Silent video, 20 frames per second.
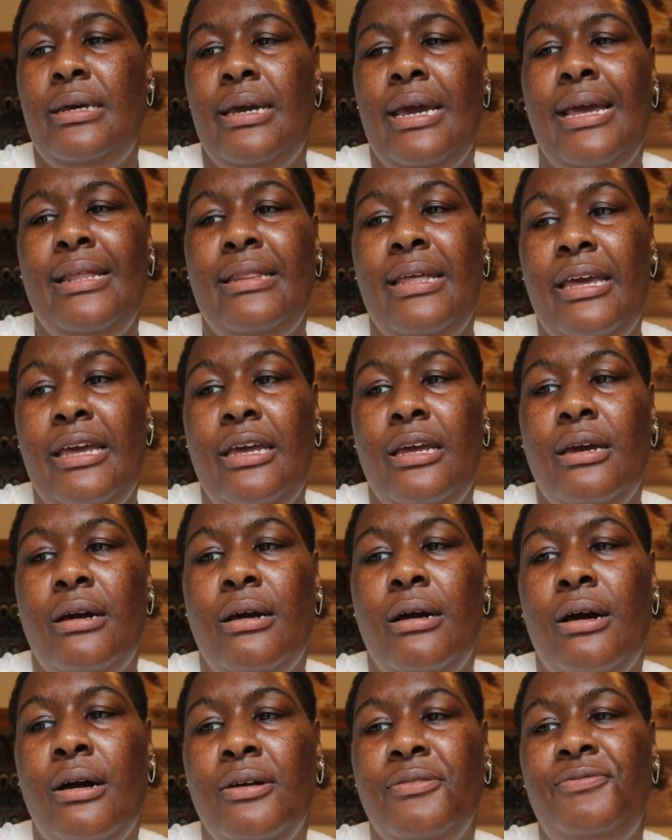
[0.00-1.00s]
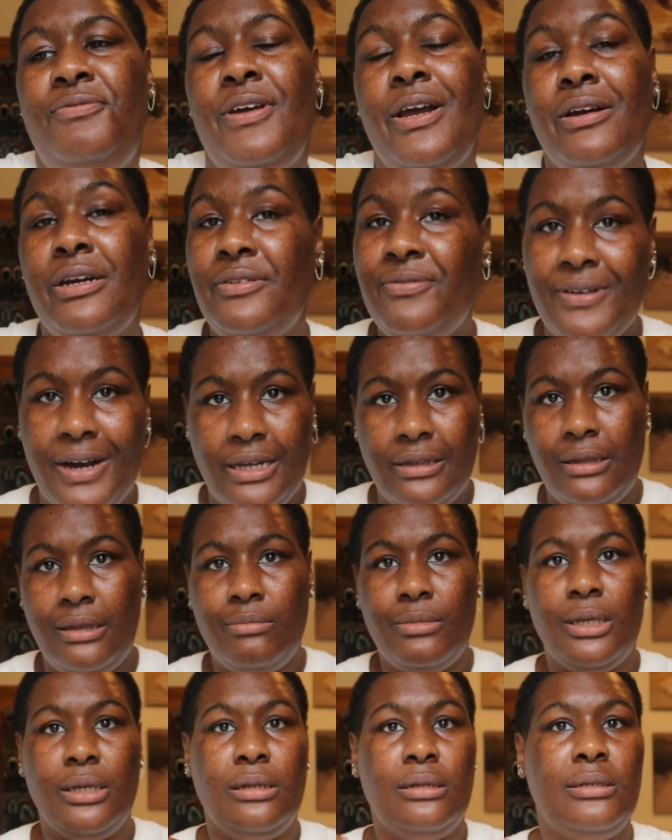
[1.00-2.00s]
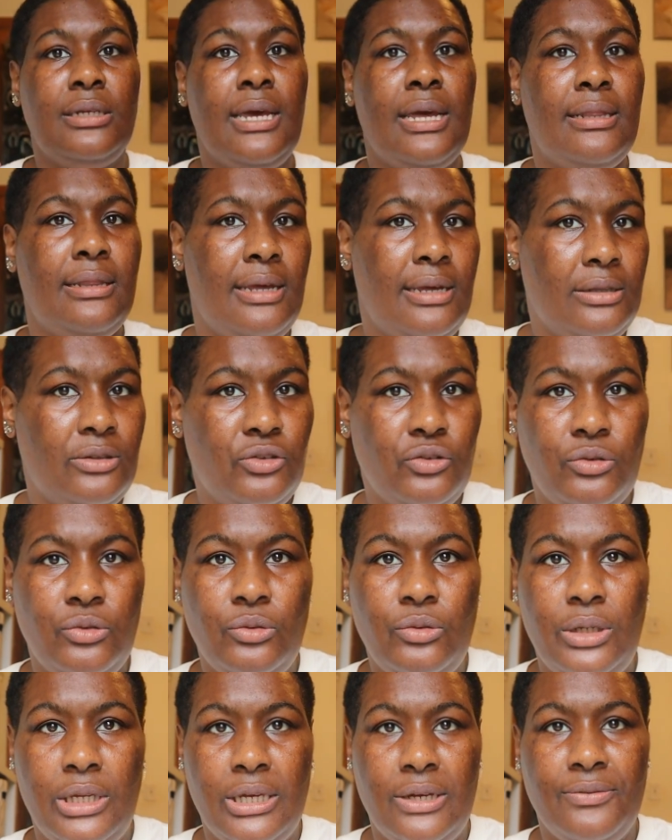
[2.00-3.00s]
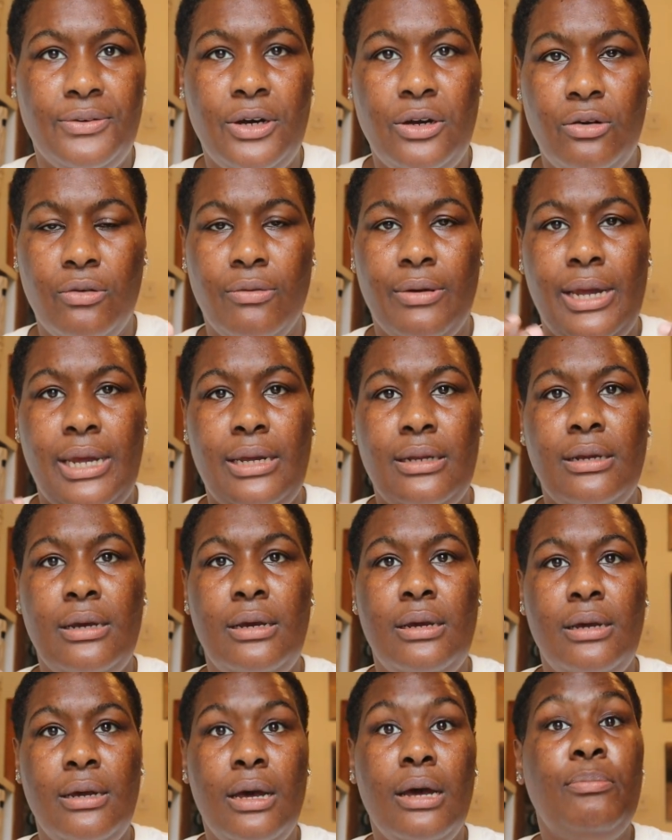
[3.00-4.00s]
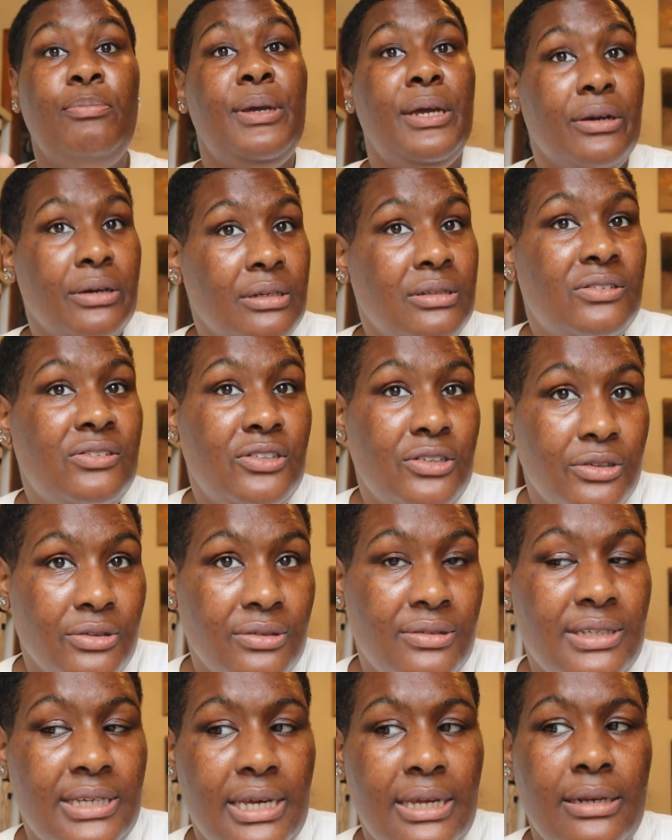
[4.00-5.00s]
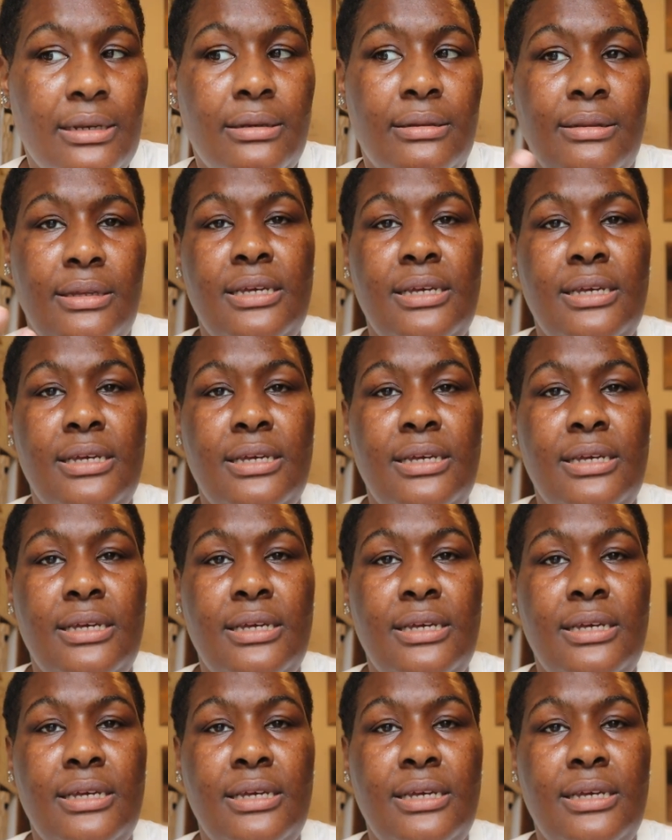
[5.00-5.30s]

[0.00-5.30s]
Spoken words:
And they are very finely milled, and they do give a great appearance to your skin.